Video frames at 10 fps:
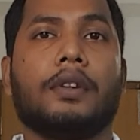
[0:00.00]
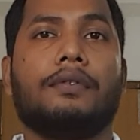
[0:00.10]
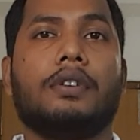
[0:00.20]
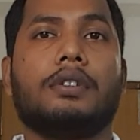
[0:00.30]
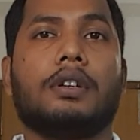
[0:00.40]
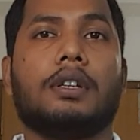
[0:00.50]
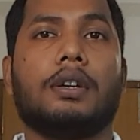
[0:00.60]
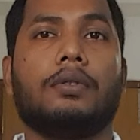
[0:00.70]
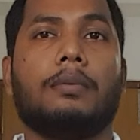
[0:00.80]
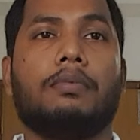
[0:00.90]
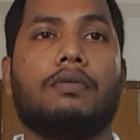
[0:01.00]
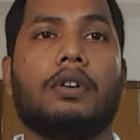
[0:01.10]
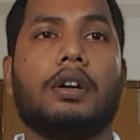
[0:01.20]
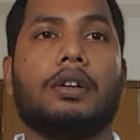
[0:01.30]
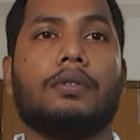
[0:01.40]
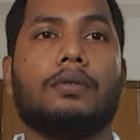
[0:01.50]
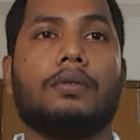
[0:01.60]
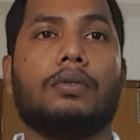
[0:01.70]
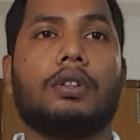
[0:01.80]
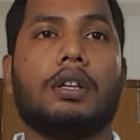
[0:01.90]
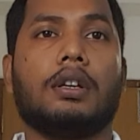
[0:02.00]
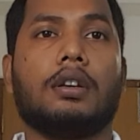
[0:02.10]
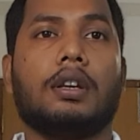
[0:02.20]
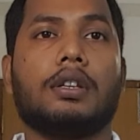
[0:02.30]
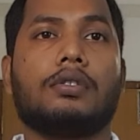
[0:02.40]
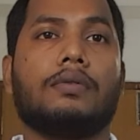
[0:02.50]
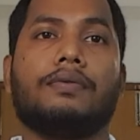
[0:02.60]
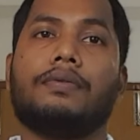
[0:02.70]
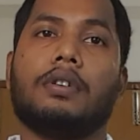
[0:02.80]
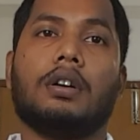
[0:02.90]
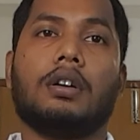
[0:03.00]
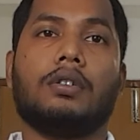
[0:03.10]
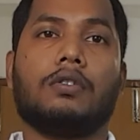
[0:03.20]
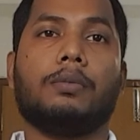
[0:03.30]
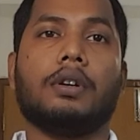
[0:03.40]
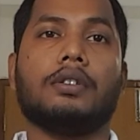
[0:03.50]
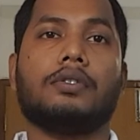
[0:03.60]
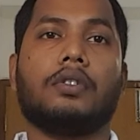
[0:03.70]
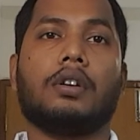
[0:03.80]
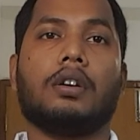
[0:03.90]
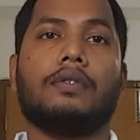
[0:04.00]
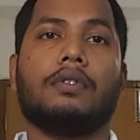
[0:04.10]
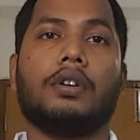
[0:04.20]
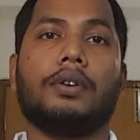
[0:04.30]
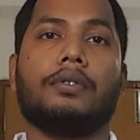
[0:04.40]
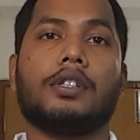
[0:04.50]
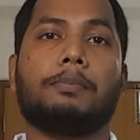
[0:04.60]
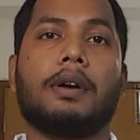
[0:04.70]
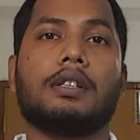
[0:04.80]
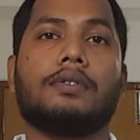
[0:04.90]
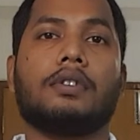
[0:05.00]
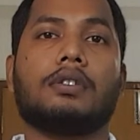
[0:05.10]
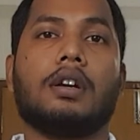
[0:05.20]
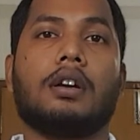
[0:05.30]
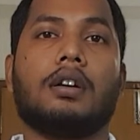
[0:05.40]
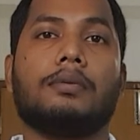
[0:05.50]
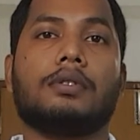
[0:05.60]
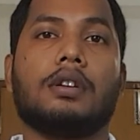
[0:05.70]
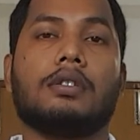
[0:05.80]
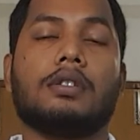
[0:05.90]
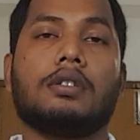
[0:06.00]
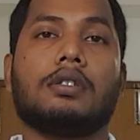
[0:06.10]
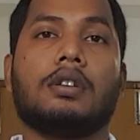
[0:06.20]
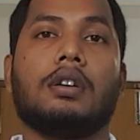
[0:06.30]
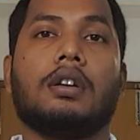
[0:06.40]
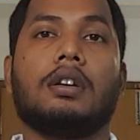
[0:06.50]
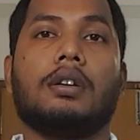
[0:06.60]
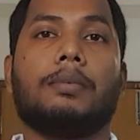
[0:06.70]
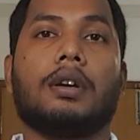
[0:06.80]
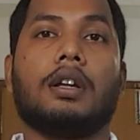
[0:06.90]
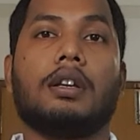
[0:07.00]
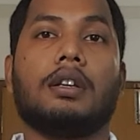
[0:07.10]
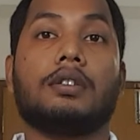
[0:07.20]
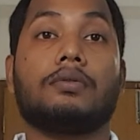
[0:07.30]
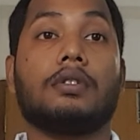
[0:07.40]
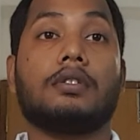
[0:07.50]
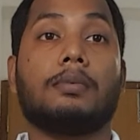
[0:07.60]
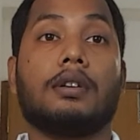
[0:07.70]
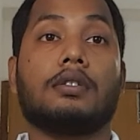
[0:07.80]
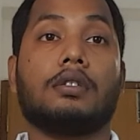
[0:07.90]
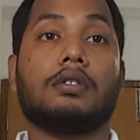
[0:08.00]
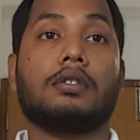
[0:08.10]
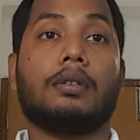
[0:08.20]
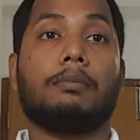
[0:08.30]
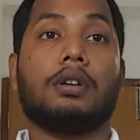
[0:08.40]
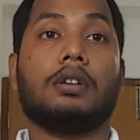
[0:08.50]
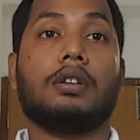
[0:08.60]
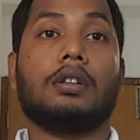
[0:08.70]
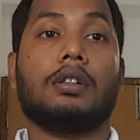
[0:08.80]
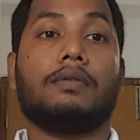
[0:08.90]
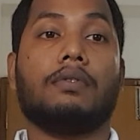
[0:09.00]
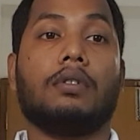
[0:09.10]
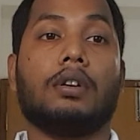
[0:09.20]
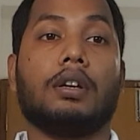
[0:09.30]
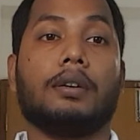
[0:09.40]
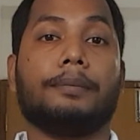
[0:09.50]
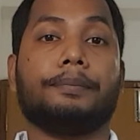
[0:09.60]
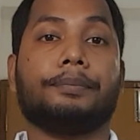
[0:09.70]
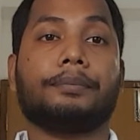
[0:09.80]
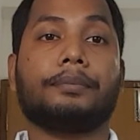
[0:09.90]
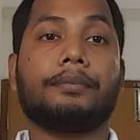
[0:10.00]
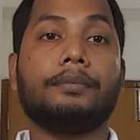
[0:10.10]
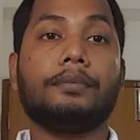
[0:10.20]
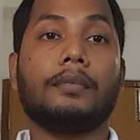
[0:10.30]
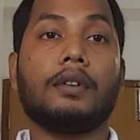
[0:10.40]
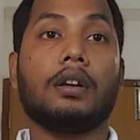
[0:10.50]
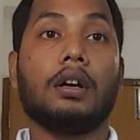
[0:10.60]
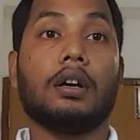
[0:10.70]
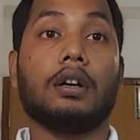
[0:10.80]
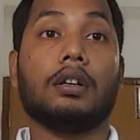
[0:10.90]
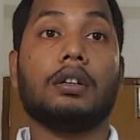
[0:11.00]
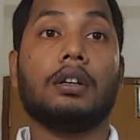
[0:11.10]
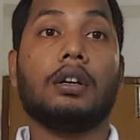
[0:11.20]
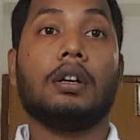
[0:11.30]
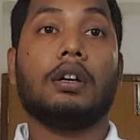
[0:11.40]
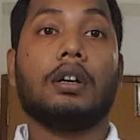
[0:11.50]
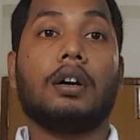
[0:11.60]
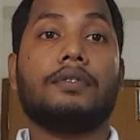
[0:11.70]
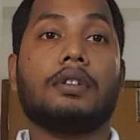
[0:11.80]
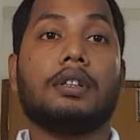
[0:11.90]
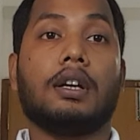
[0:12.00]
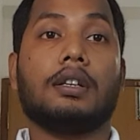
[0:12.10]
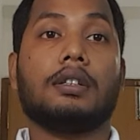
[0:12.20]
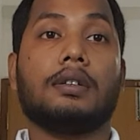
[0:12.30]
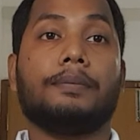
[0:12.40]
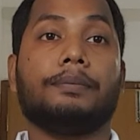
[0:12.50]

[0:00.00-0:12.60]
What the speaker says: feature that will provide you with a list of documents required for your specific circumstances. Typically, students must submit the following, and after that